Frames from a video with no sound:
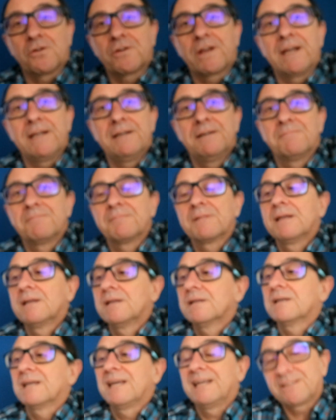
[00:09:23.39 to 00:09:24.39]
looking,
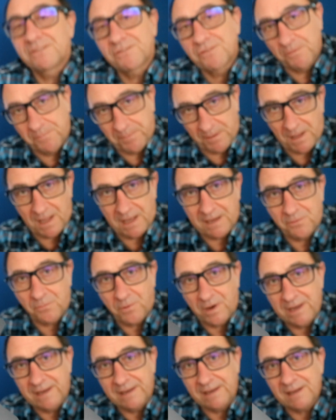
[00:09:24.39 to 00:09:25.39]
it's super
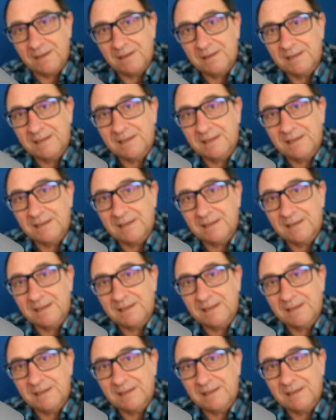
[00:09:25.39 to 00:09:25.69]
lightweight,